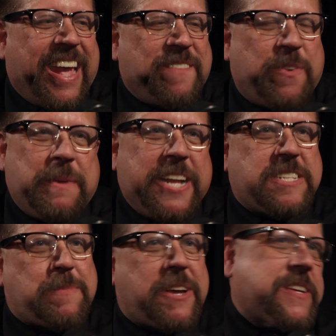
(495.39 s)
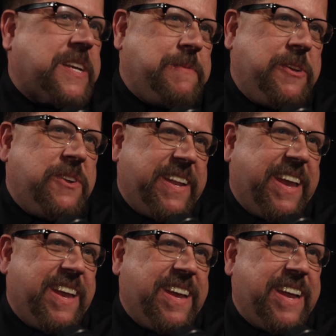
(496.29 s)
And for me, it's about the
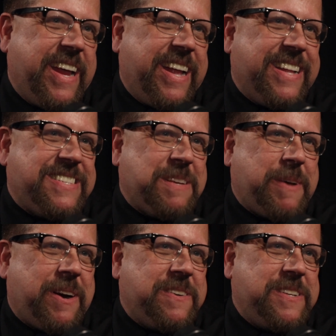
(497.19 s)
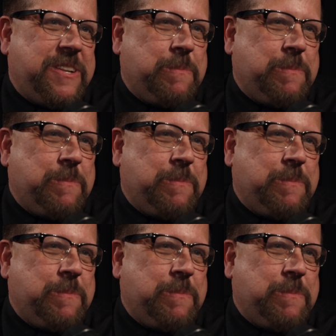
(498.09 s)
community, and it's about,